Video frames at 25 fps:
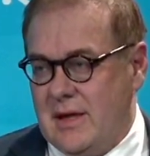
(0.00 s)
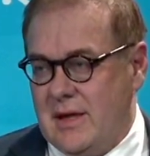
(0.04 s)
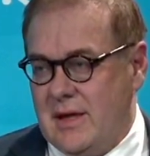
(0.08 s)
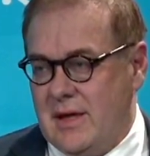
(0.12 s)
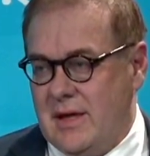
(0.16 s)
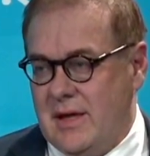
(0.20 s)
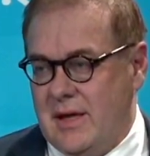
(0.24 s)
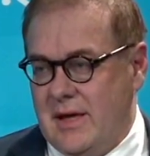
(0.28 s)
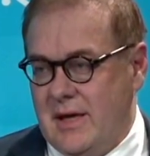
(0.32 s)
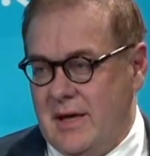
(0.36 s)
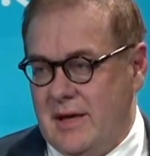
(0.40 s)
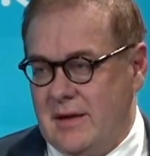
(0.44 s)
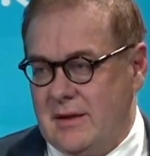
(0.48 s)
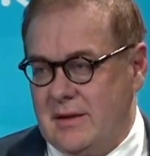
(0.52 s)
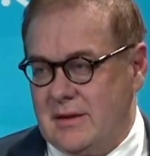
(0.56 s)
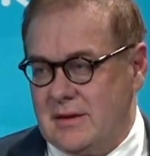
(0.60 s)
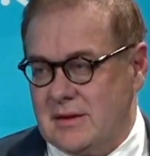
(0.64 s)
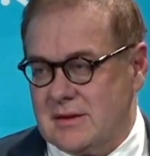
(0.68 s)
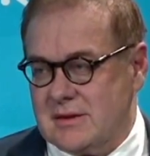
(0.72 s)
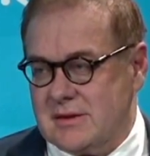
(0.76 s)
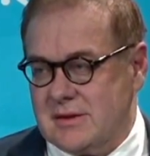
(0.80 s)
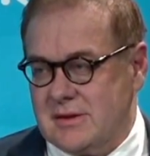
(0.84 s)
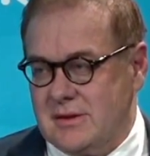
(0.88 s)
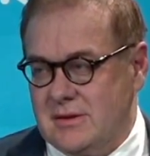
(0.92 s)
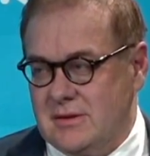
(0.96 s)
And
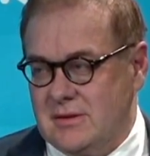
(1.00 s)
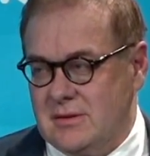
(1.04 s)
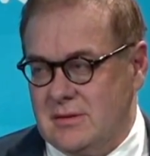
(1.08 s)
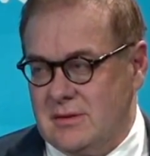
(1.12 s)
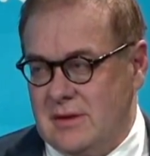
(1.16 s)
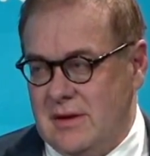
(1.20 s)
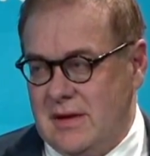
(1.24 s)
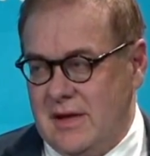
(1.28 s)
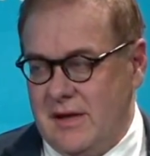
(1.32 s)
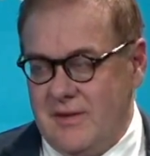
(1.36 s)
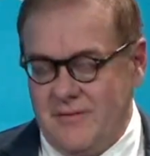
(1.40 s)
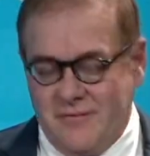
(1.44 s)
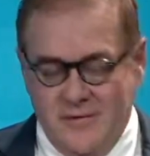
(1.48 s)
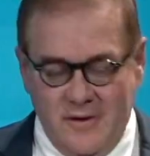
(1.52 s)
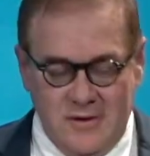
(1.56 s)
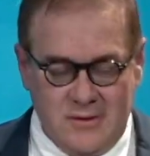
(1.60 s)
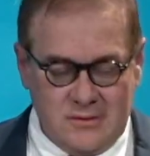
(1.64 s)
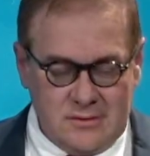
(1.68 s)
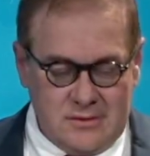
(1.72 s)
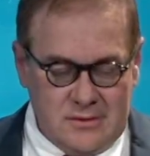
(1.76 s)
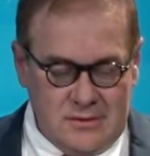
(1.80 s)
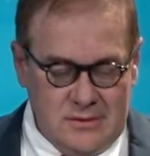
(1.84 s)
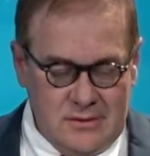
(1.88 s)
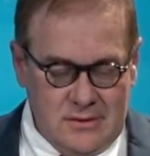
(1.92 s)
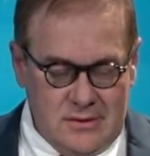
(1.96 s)
so I
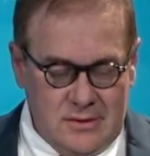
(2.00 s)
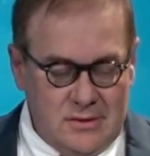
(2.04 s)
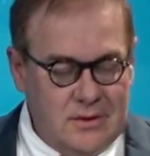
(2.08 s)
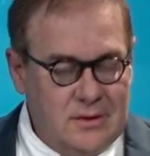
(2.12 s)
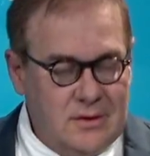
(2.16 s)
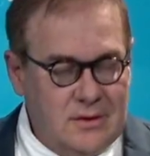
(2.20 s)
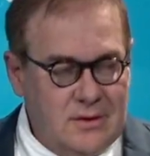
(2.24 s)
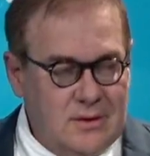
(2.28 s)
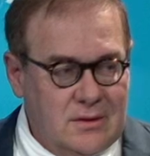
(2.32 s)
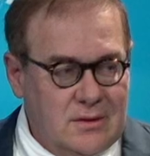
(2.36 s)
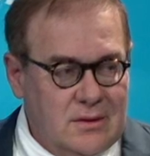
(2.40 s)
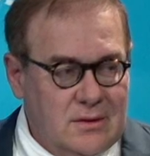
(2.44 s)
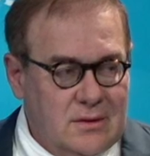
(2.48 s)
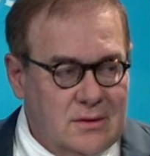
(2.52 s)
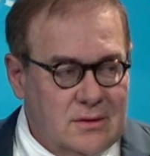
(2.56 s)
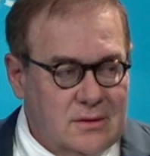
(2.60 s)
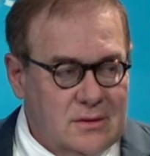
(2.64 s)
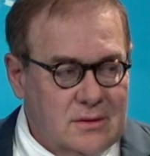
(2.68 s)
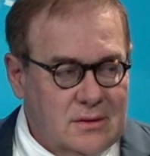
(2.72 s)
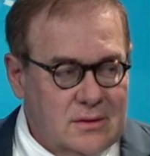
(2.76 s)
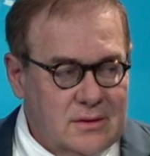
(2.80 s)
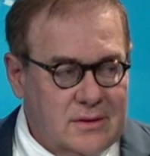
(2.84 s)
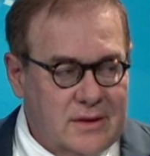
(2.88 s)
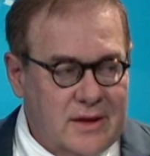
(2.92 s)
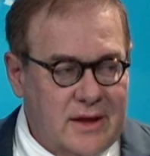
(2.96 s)
felt
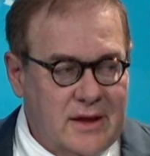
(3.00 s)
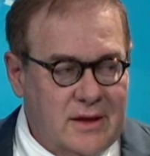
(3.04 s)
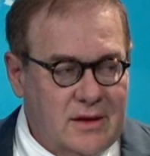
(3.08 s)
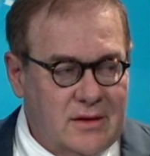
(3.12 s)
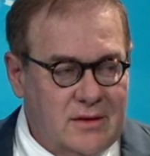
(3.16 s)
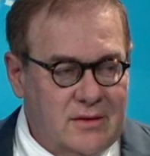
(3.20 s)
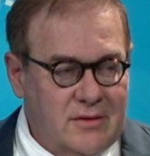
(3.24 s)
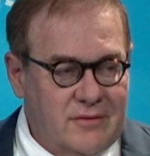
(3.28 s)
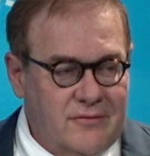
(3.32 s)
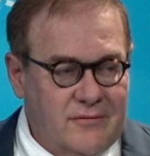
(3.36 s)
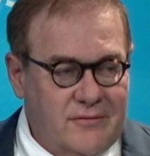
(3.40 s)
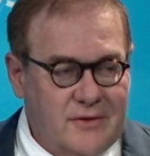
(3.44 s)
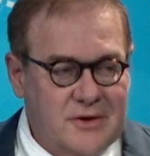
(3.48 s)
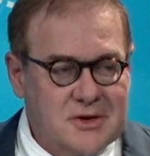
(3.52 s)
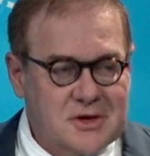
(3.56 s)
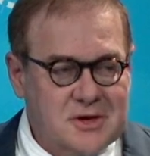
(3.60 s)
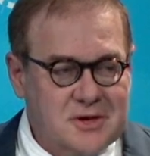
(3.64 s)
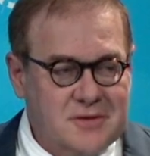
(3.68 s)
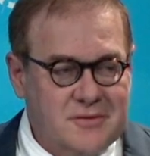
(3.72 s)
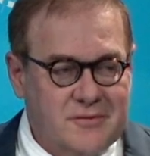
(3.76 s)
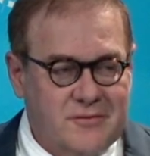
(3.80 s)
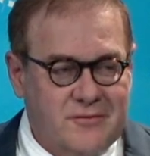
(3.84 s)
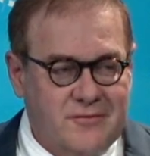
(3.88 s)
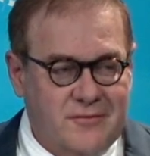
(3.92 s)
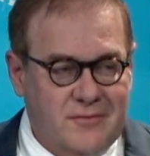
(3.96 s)
that the
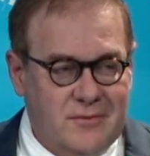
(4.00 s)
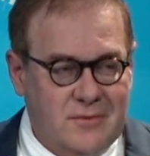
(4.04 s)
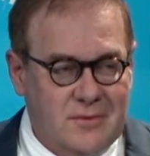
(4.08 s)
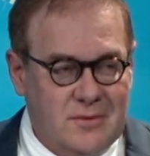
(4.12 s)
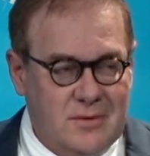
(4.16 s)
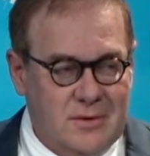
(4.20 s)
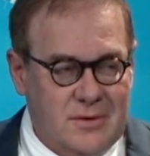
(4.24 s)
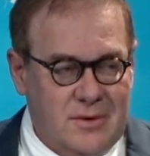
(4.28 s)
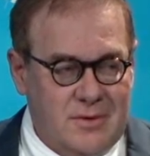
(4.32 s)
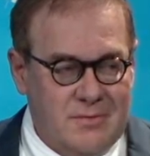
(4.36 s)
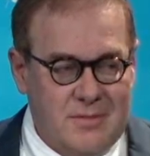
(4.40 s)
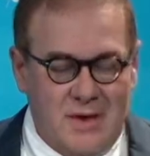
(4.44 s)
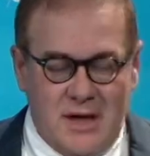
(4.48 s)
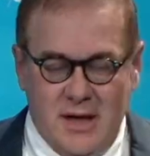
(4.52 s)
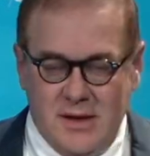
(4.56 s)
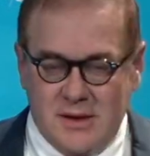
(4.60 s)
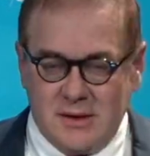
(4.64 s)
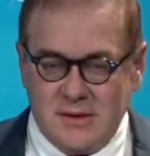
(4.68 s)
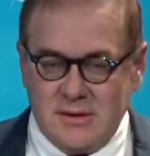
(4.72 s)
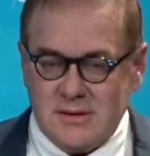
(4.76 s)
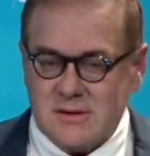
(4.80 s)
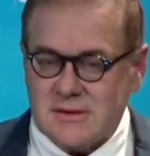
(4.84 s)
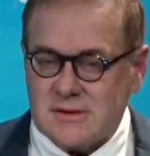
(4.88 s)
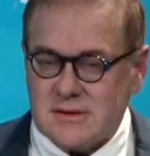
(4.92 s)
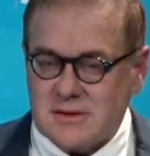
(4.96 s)
vision for the
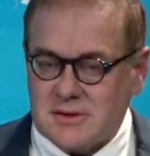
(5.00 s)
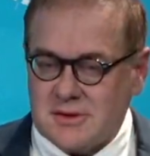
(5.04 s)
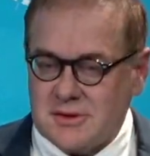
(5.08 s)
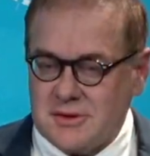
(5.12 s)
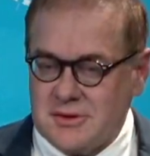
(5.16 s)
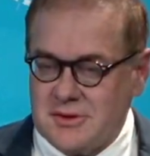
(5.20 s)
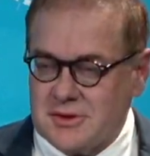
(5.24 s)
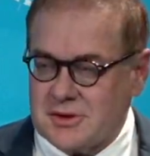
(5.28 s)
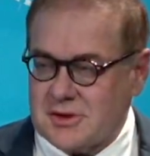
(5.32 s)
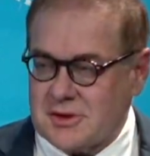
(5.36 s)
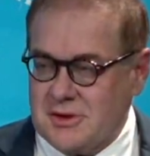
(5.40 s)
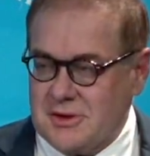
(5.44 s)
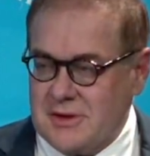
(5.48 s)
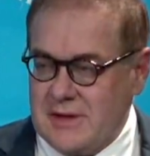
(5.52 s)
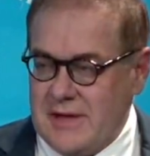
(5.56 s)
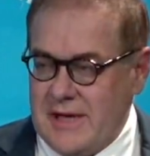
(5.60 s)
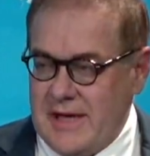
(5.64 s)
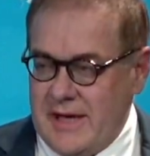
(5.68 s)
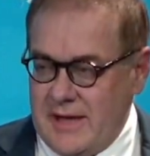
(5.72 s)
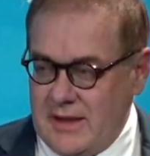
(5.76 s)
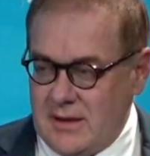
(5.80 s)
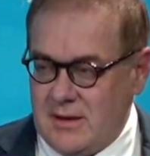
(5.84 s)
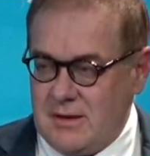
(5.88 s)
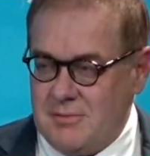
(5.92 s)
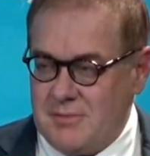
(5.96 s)
Minerd institution
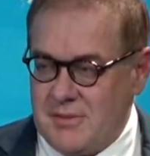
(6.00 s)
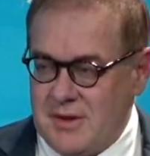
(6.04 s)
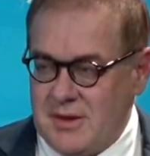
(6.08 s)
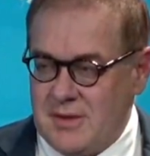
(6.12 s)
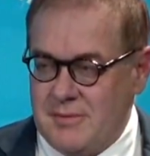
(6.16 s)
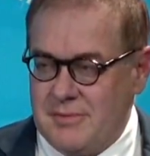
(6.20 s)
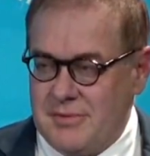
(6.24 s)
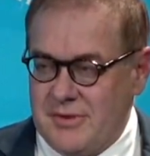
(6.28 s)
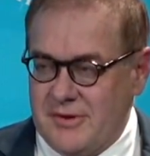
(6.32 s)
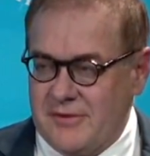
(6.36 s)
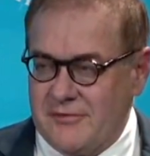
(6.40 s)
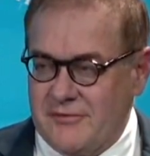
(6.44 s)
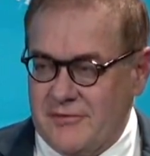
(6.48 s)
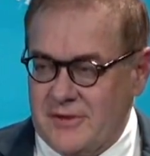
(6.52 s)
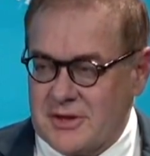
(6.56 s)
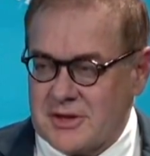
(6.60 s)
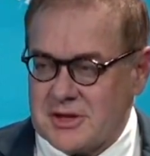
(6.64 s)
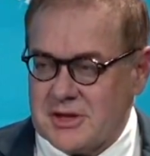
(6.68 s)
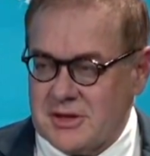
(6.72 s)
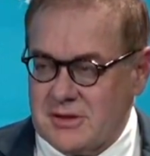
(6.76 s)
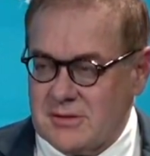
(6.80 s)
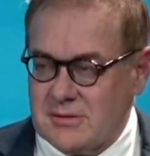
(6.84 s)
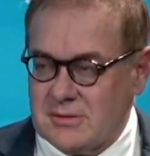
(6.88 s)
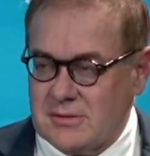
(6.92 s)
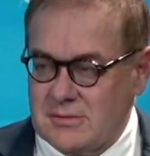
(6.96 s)
had to be a big
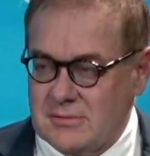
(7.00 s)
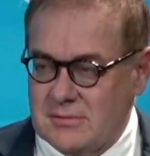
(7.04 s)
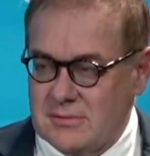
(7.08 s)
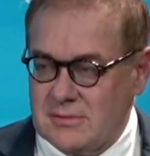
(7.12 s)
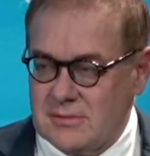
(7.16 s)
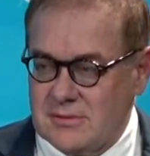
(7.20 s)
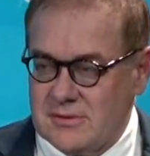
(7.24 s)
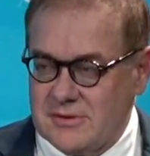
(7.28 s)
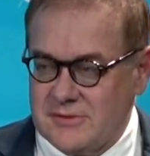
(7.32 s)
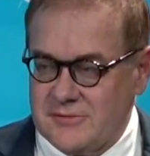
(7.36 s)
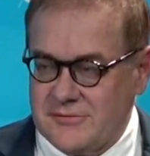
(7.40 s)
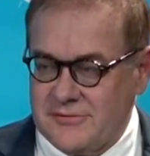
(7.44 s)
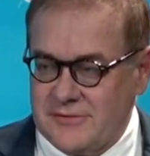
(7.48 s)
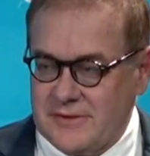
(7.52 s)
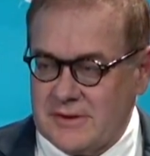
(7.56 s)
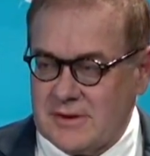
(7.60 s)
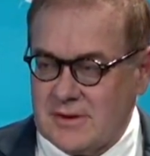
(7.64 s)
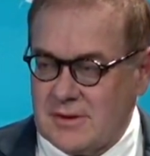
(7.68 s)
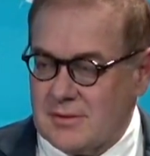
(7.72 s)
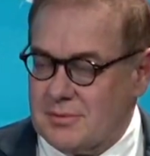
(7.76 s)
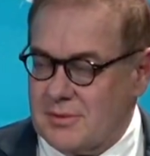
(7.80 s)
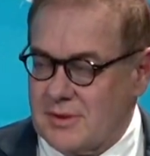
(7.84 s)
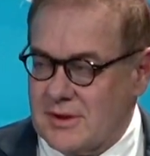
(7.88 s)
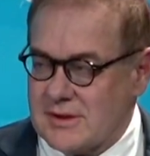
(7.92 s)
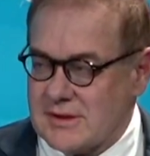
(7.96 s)
vision to fit
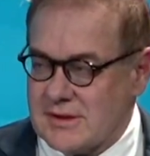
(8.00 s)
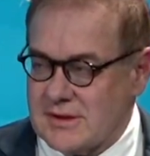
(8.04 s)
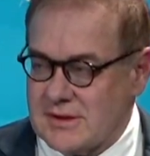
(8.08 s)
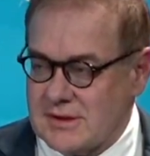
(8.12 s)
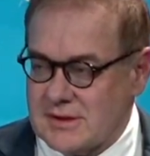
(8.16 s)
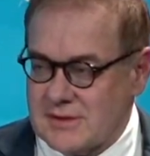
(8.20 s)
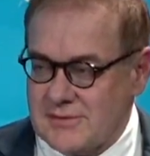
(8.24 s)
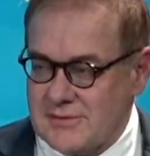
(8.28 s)
the president's